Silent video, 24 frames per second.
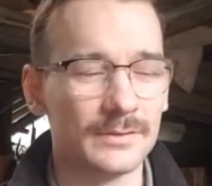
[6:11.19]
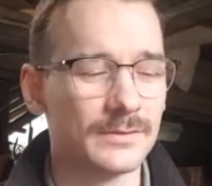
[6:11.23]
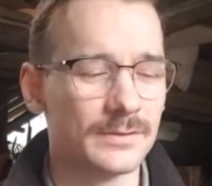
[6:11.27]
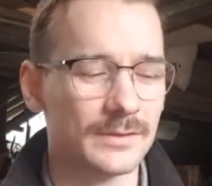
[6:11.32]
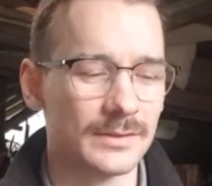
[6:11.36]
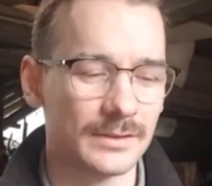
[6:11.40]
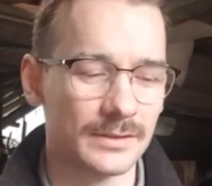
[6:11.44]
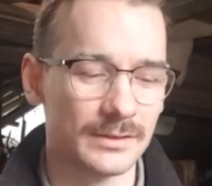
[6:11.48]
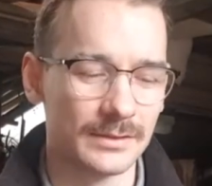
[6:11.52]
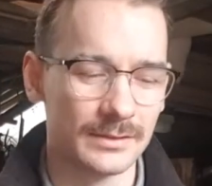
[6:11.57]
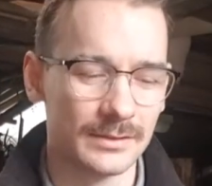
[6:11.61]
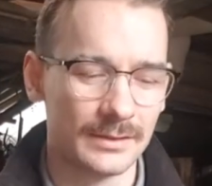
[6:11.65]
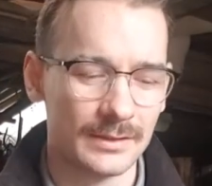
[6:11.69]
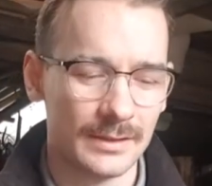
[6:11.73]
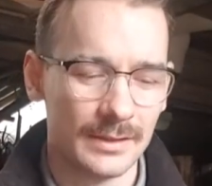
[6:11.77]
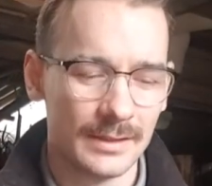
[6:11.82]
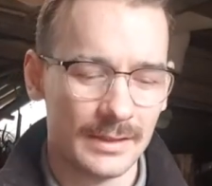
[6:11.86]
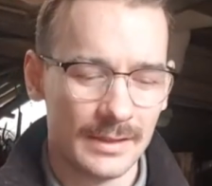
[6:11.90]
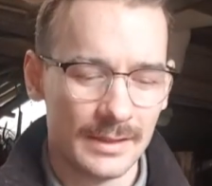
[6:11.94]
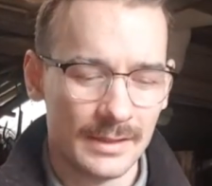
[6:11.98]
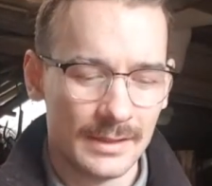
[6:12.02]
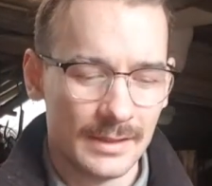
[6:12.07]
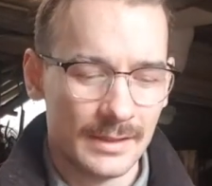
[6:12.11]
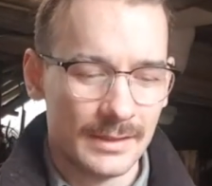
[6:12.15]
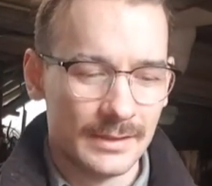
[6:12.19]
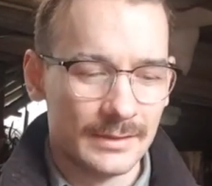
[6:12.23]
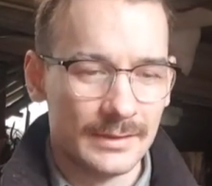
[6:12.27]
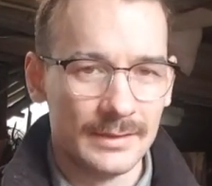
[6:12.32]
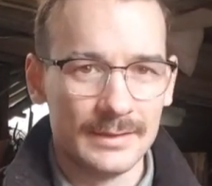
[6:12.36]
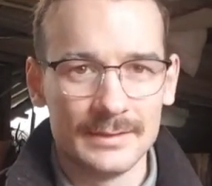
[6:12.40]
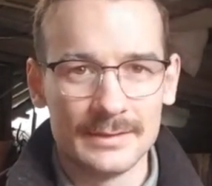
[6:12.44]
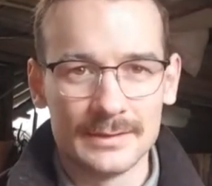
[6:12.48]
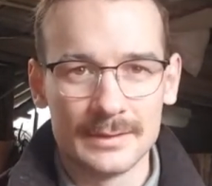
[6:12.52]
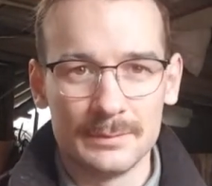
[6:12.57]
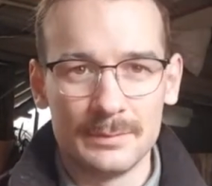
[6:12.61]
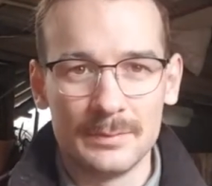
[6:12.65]
So this
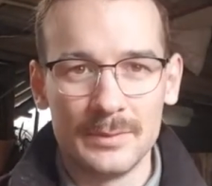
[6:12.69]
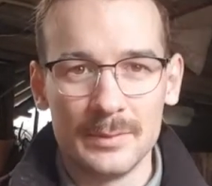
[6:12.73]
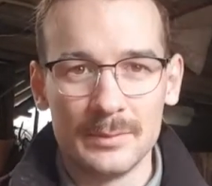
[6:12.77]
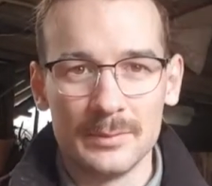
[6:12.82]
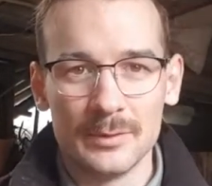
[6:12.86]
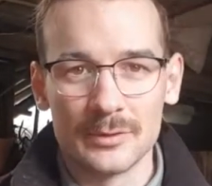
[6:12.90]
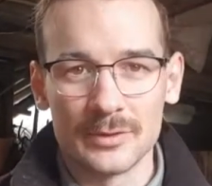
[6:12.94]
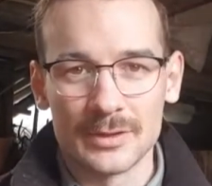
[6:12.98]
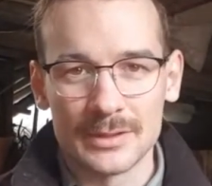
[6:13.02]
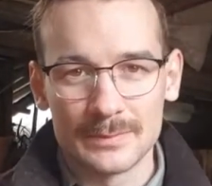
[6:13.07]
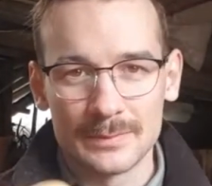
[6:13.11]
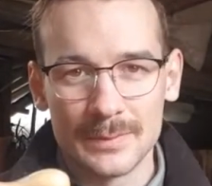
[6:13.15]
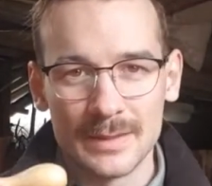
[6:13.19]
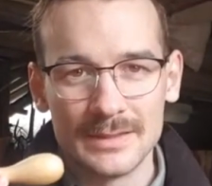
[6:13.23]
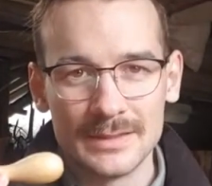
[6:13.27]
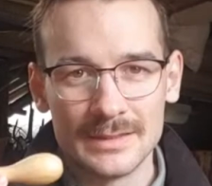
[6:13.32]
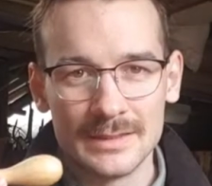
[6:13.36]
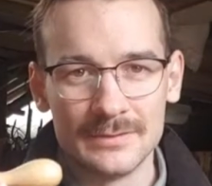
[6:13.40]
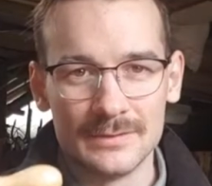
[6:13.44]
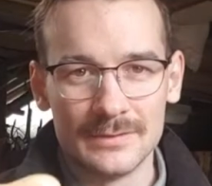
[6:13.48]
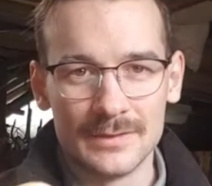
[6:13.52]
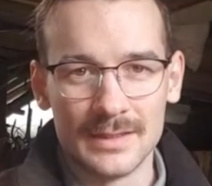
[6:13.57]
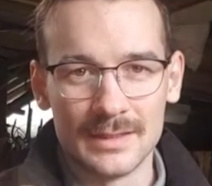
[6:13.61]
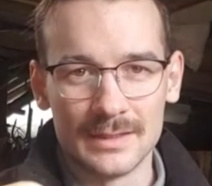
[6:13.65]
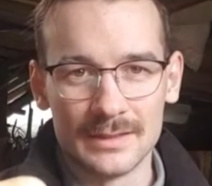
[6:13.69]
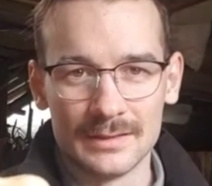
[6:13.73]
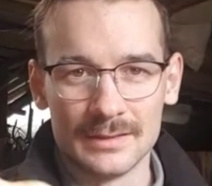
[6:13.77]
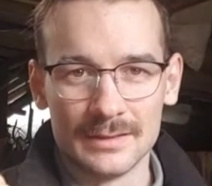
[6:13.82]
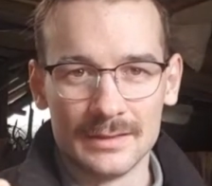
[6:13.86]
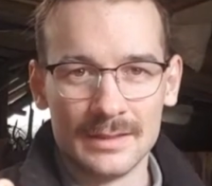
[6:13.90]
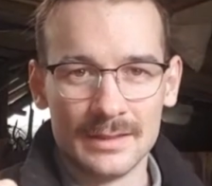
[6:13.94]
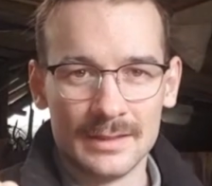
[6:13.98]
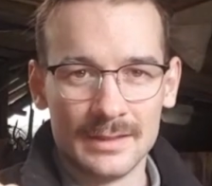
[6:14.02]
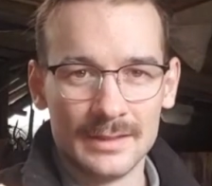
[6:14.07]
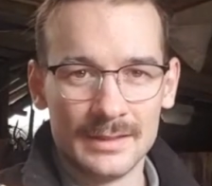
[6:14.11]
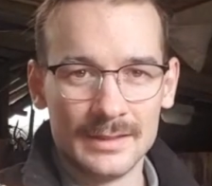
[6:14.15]
is a bit more expensive than
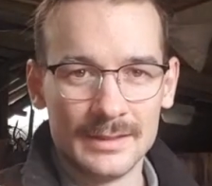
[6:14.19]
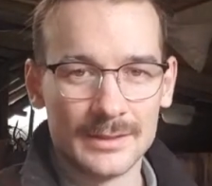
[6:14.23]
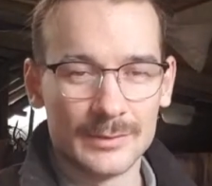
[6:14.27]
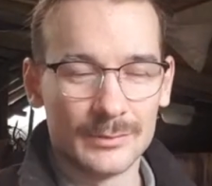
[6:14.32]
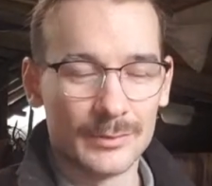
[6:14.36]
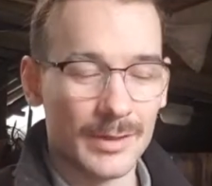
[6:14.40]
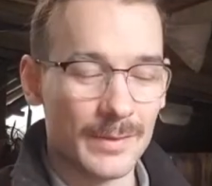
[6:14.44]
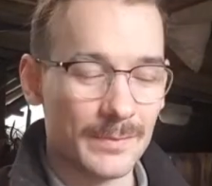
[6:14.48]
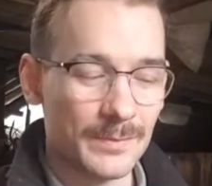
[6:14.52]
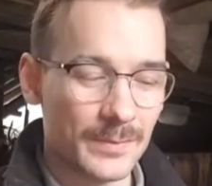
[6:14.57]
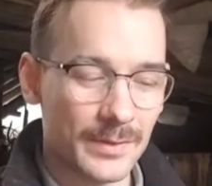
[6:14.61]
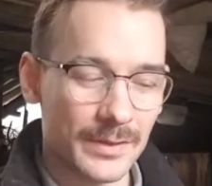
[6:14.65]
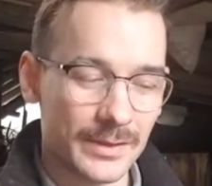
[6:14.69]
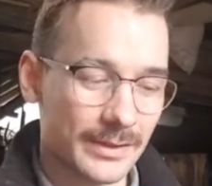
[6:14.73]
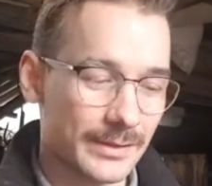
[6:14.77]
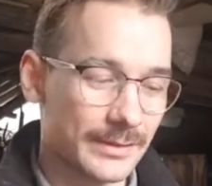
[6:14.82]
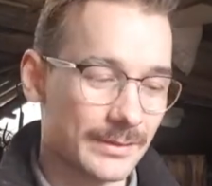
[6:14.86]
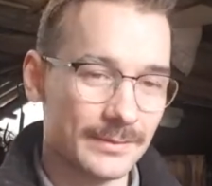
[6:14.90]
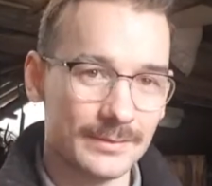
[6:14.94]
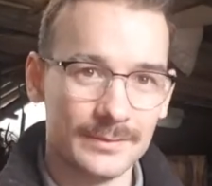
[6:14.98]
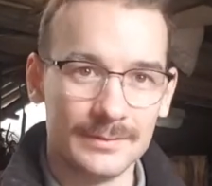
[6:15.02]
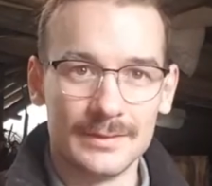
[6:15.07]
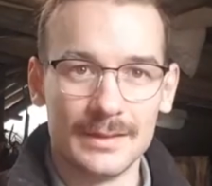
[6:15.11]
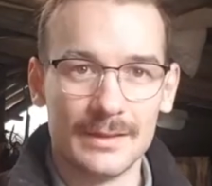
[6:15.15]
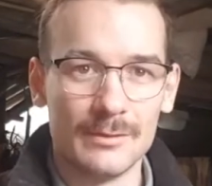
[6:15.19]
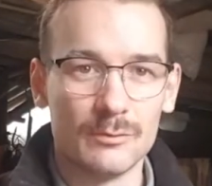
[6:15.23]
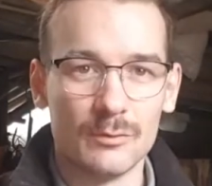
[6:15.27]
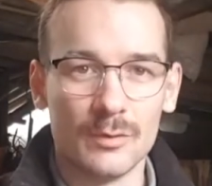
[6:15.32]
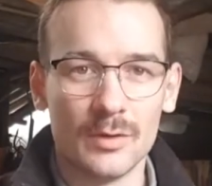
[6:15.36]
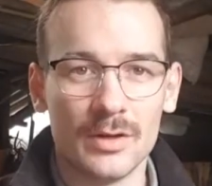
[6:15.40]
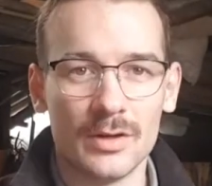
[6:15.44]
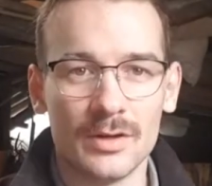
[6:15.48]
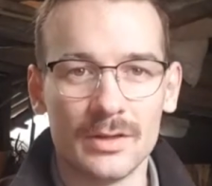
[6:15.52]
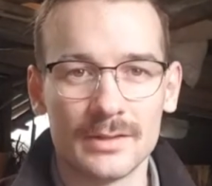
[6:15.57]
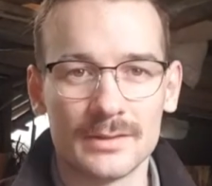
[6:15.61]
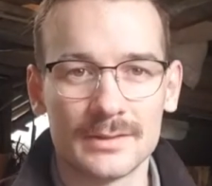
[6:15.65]
this one, but it
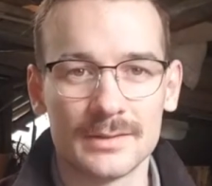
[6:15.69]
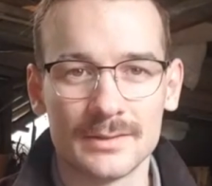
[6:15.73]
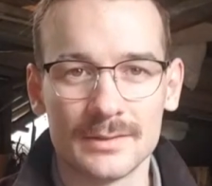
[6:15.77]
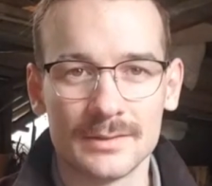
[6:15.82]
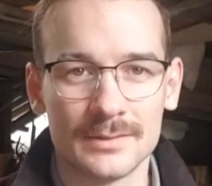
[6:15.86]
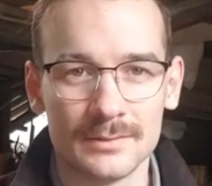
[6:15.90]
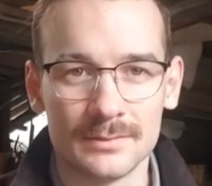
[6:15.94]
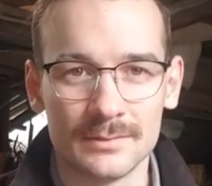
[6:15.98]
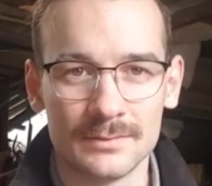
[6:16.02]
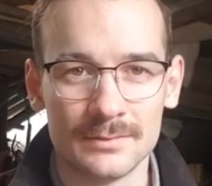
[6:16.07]
works.